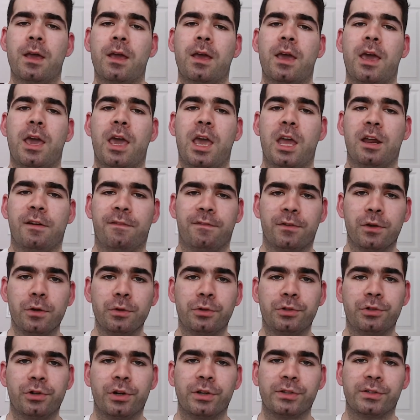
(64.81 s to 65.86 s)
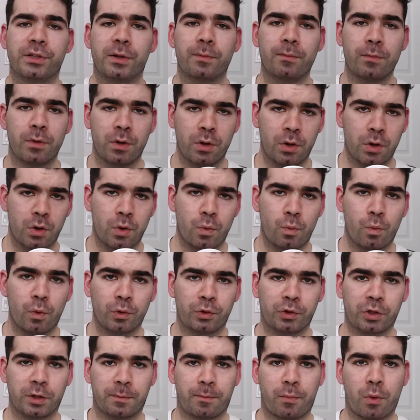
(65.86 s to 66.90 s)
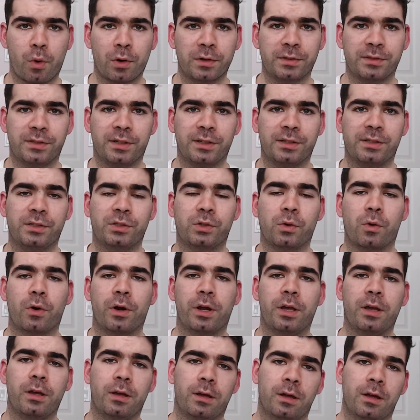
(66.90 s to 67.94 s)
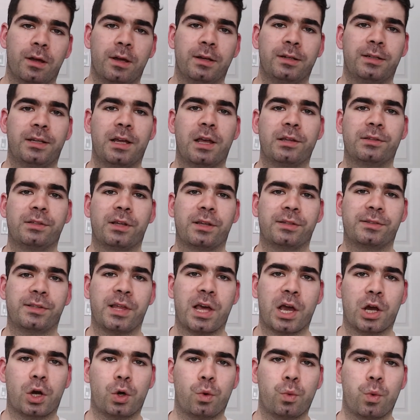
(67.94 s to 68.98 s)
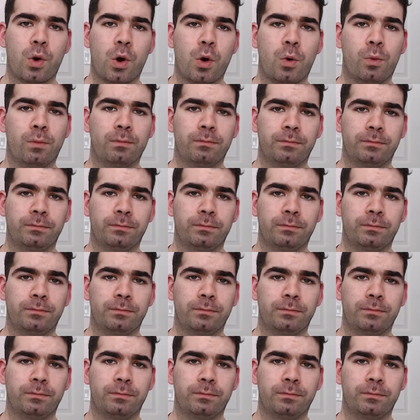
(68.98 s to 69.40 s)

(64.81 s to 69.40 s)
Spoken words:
And Futurism, which reports this story, tells us that, quote,